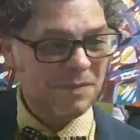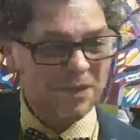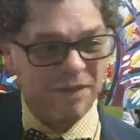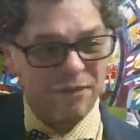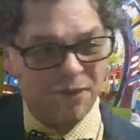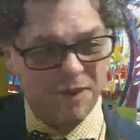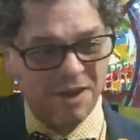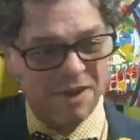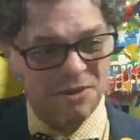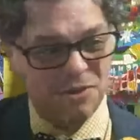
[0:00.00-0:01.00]
Yeah, for the
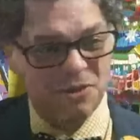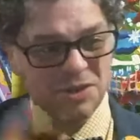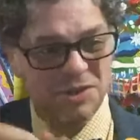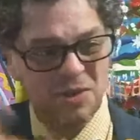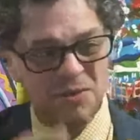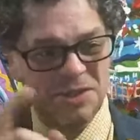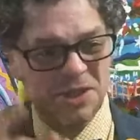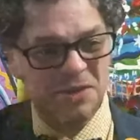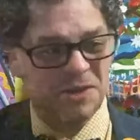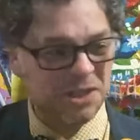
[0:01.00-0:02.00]
cartoonist, always
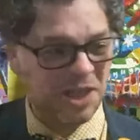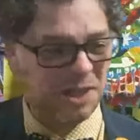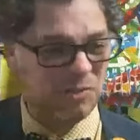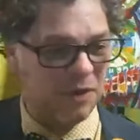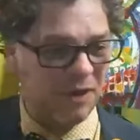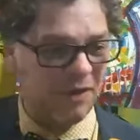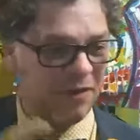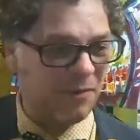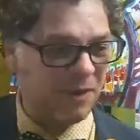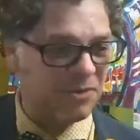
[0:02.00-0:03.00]
carry a sketchbook.
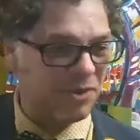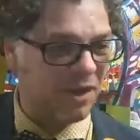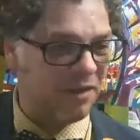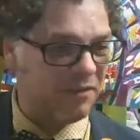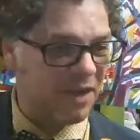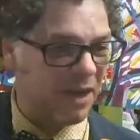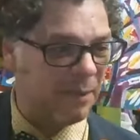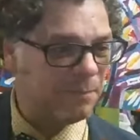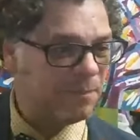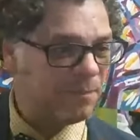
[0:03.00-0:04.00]
Carry it around, draw every day.
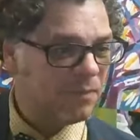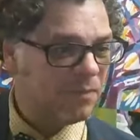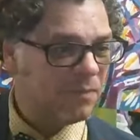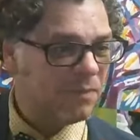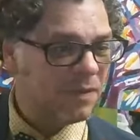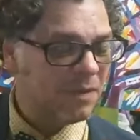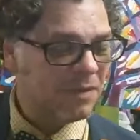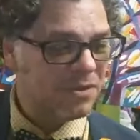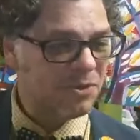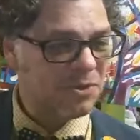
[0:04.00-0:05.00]

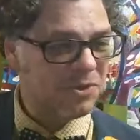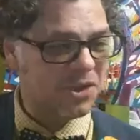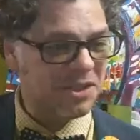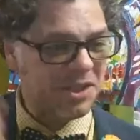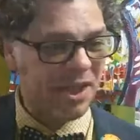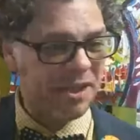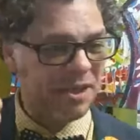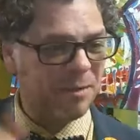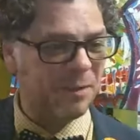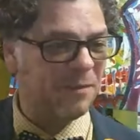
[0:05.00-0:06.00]
Sergio says, yay,
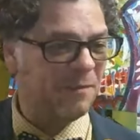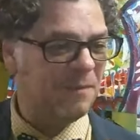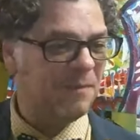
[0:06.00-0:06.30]
Gilbert.